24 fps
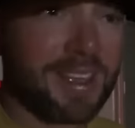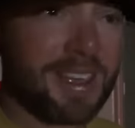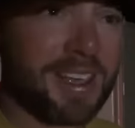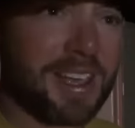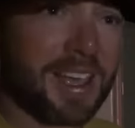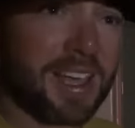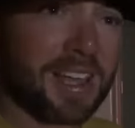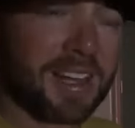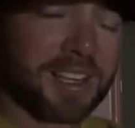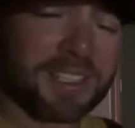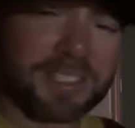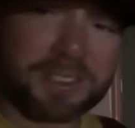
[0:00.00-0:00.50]

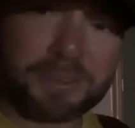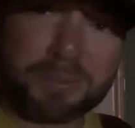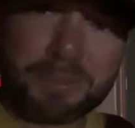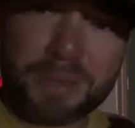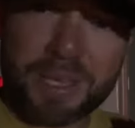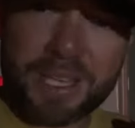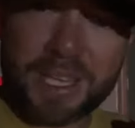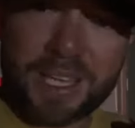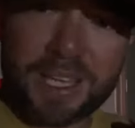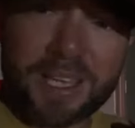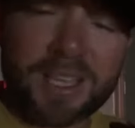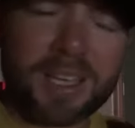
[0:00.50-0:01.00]
and it's
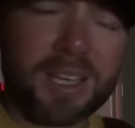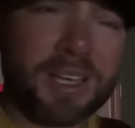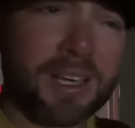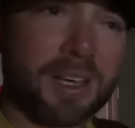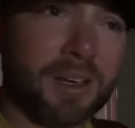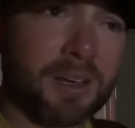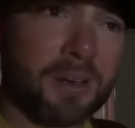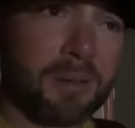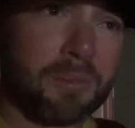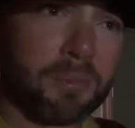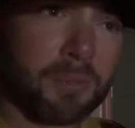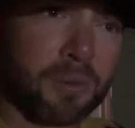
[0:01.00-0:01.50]
me,
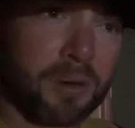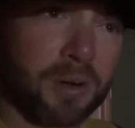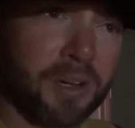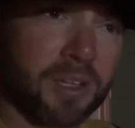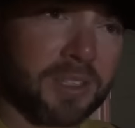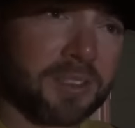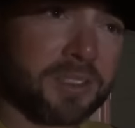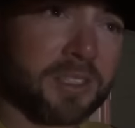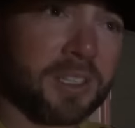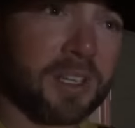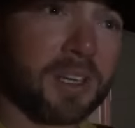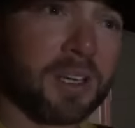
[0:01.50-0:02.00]

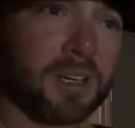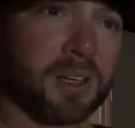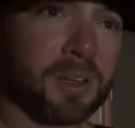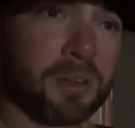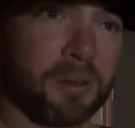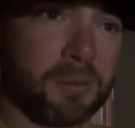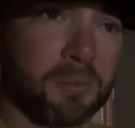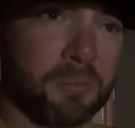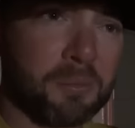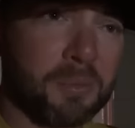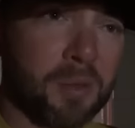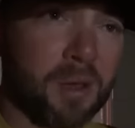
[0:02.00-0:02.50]
Marissa,
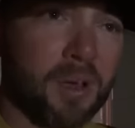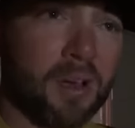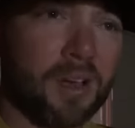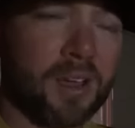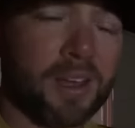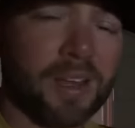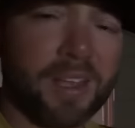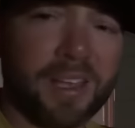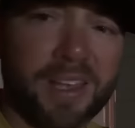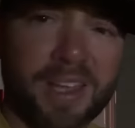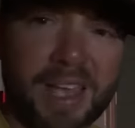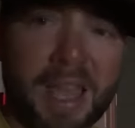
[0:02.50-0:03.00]
Mud,
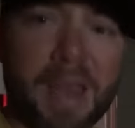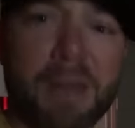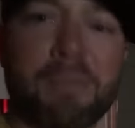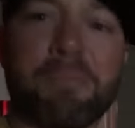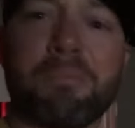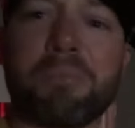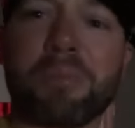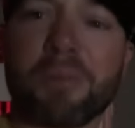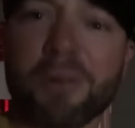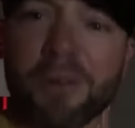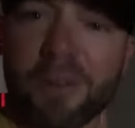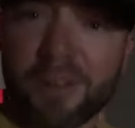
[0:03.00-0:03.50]
and
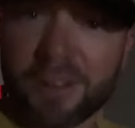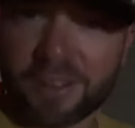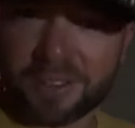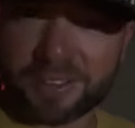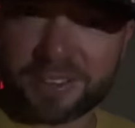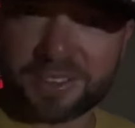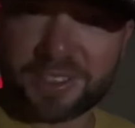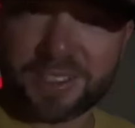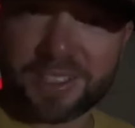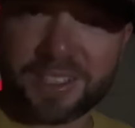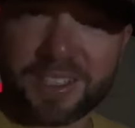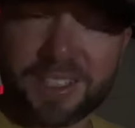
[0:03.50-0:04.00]

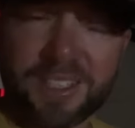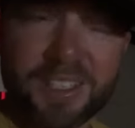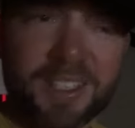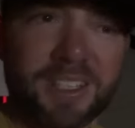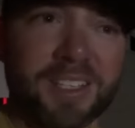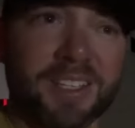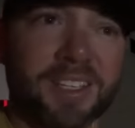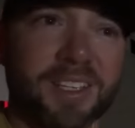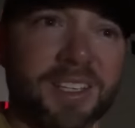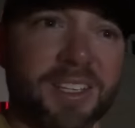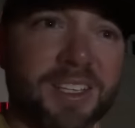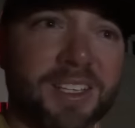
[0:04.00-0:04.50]
Brooks.
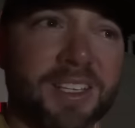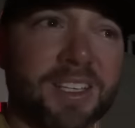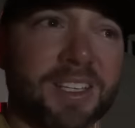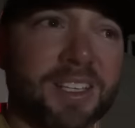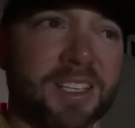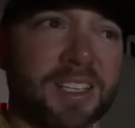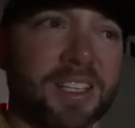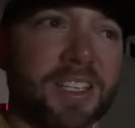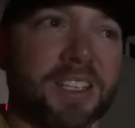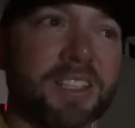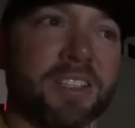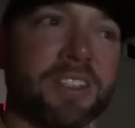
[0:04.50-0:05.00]

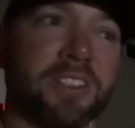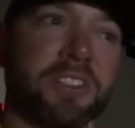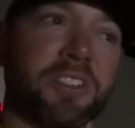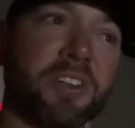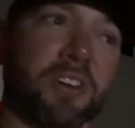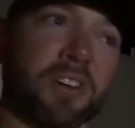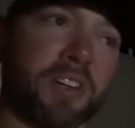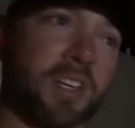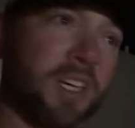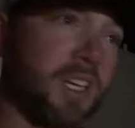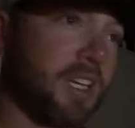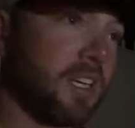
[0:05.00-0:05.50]

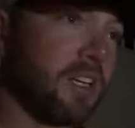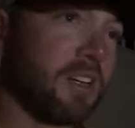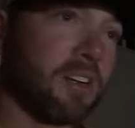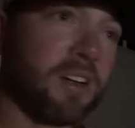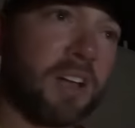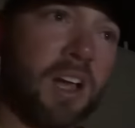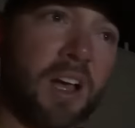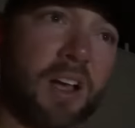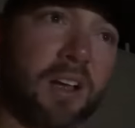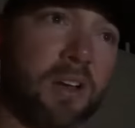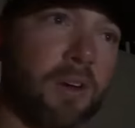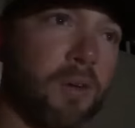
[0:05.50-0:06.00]
Silky, you're
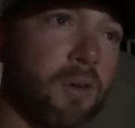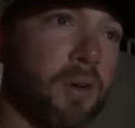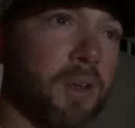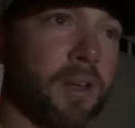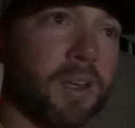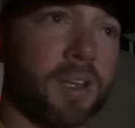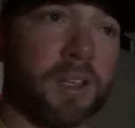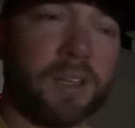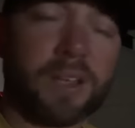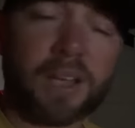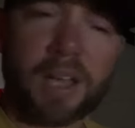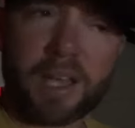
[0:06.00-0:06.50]
not going.
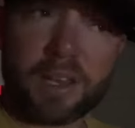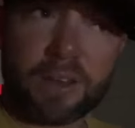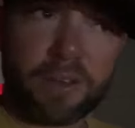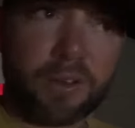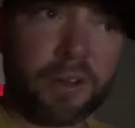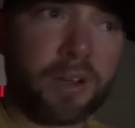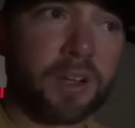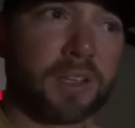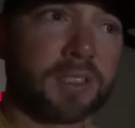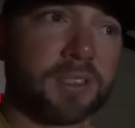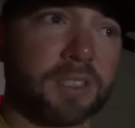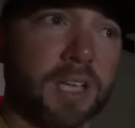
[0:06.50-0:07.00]
I know
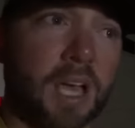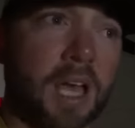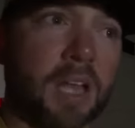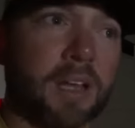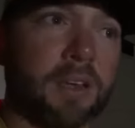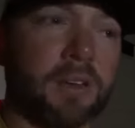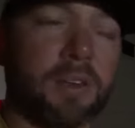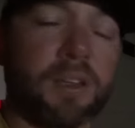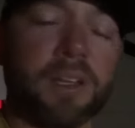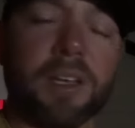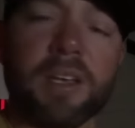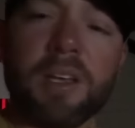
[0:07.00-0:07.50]
you're excited,
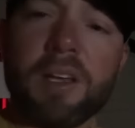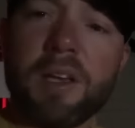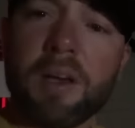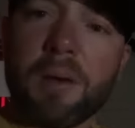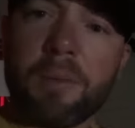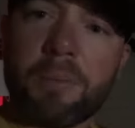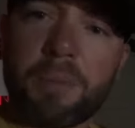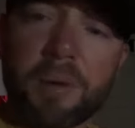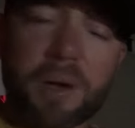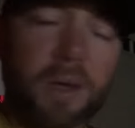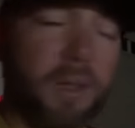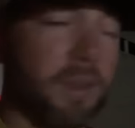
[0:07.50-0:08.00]
but